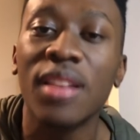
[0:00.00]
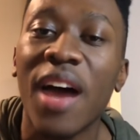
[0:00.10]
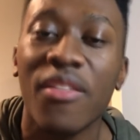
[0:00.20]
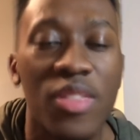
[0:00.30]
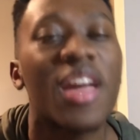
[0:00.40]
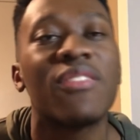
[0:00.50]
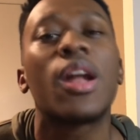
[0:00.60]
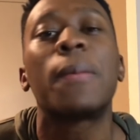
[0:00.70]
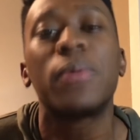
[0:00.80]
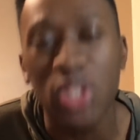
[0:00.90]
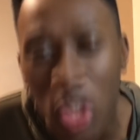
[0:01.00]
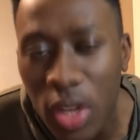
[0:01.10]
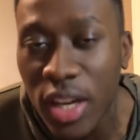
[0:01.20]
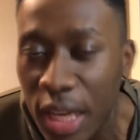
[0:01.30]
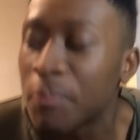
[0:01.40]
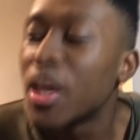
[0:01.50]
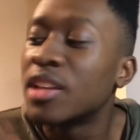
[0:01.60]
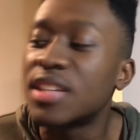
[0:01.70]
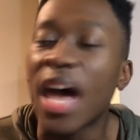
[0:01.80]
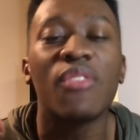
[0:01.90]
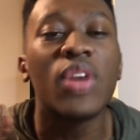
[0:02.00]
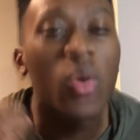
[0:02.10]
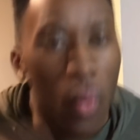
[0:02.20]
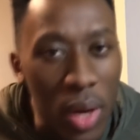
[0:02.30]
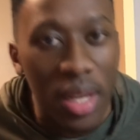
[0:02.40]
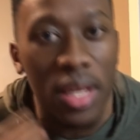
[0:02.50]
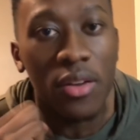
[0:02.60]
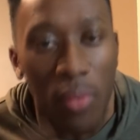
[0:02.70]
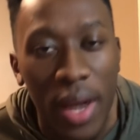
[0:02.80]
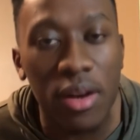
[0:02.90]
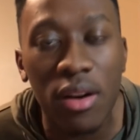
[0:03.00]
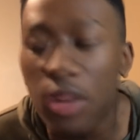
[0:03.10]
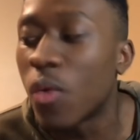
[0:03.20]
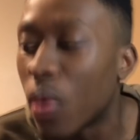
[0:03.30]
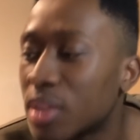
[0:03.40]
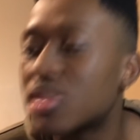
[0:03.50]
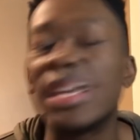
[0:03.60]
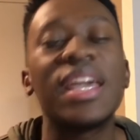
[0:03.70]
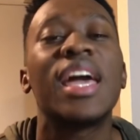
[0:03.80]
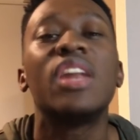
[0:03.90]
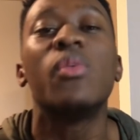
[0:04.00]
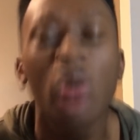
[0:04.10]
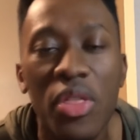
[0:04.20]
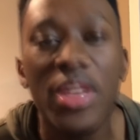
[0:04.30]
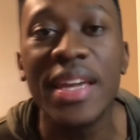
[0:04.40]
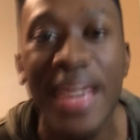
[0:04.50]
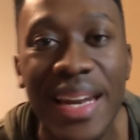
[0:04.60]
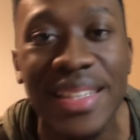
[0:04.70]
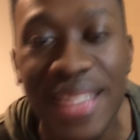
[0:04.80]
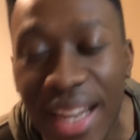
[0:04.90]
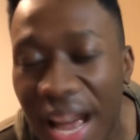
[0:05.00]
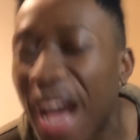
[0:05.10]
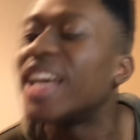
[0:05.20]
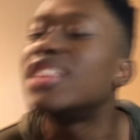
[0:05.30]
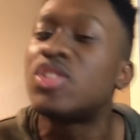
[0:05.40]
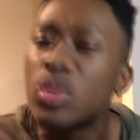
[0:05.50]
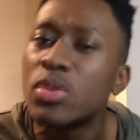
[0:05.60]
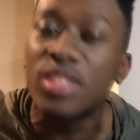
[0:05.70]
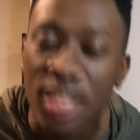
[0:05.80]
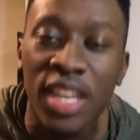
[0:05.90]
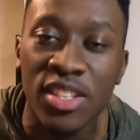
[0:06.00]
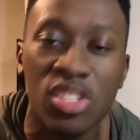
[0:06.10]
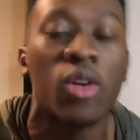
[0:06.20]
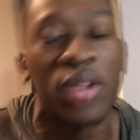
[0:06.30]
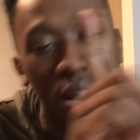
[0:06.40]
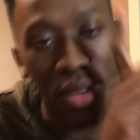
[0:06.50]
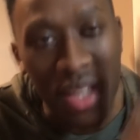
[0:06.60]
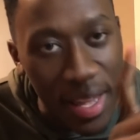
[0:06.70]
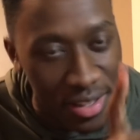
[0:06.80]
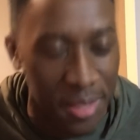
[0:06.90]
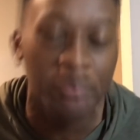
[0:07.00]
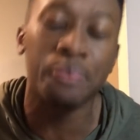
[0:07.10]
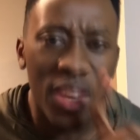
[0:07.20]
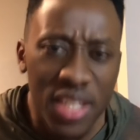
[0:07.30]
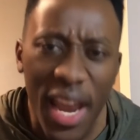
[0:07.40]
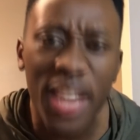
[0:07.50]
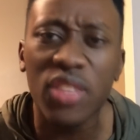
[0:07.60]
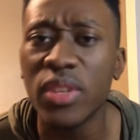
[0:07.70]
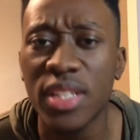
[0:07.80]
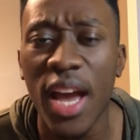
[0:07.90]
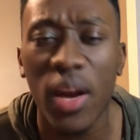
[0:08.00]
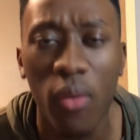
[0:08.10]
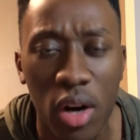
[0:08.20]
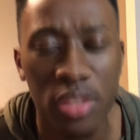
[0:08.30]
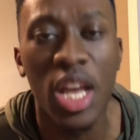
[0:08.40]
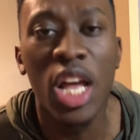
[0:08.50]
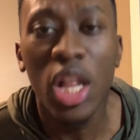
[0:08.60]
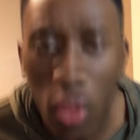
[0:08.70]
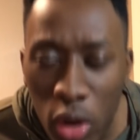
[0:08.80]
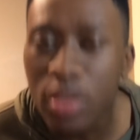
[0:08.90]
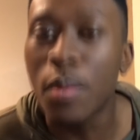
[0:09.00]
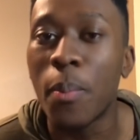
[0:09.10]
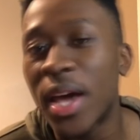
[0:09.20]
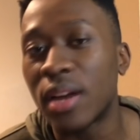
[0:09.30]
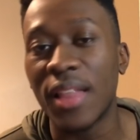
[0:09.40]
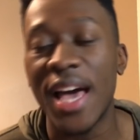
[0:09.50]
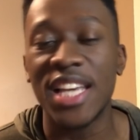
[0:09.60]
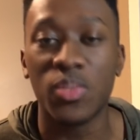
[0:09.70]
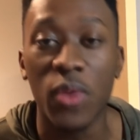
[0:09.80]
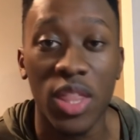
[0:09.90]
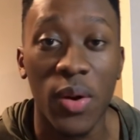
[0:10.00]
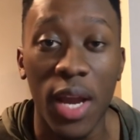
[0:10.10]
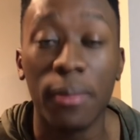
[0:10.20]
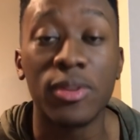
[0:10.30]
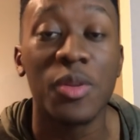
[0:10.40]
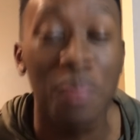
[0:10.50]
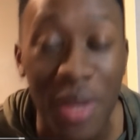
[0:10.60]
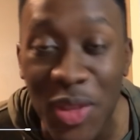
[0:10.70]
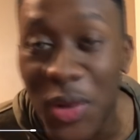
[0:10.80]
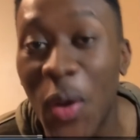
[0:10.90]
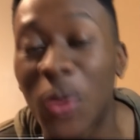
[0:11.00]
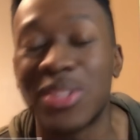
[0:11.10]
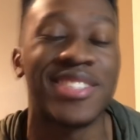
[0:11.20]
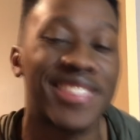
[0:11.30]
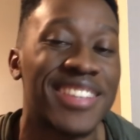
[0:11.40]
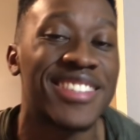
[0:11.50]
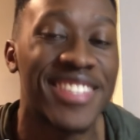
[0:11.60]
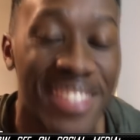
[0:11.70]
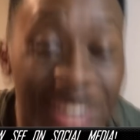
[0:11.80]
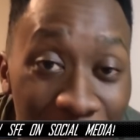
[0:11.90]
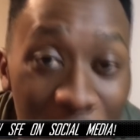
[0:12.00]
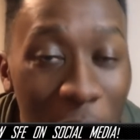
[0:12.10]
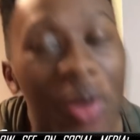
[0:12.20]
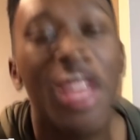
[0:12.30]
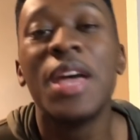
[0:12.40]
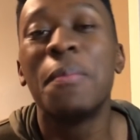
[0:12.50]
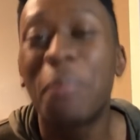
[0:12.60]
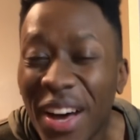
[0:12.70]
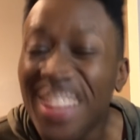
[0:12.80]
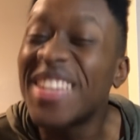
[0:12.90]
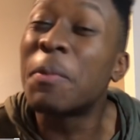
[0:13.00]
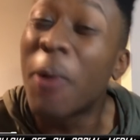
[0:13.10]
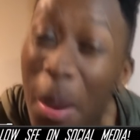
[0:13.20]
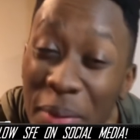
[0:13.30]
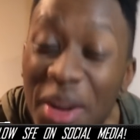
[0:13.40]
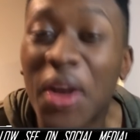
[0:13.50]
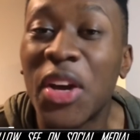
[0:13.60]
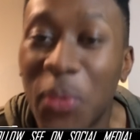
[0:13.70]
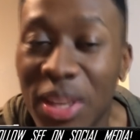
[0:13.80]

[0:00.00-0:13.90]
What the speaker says: alive, and they have an opportunity to have a winning record once again. Will they get it done? I do say so. Now, yes, the Jacksonville Jaguars looked better last week. They were able to beat the Colts 6-0, but you're probably not going